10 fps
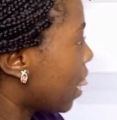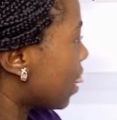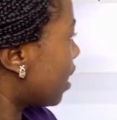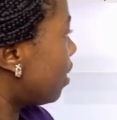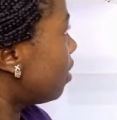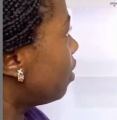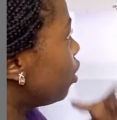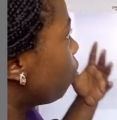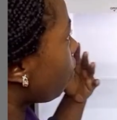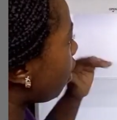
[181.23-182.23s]
Then
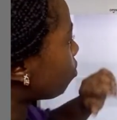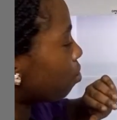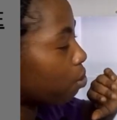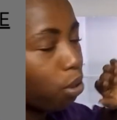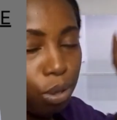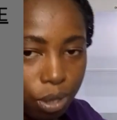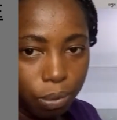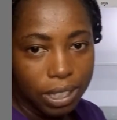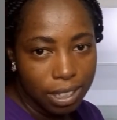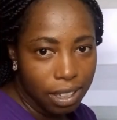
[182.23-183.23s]
you have to store those
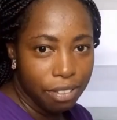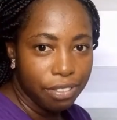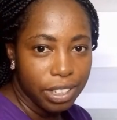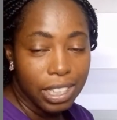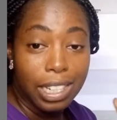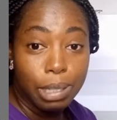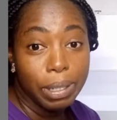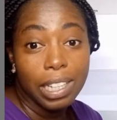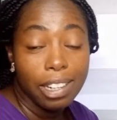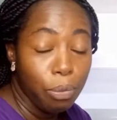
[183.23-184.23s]
ones in the fridge. And
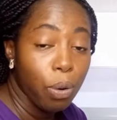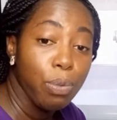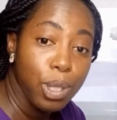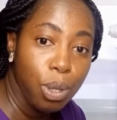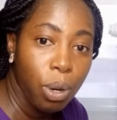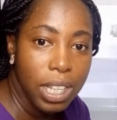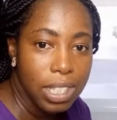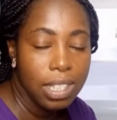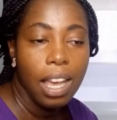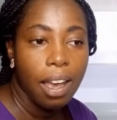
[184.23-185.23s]
especially what we store is
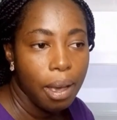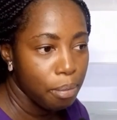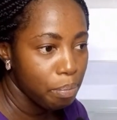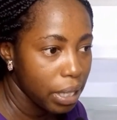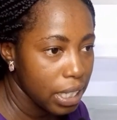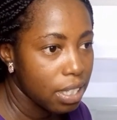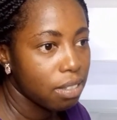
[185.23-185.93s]
meat.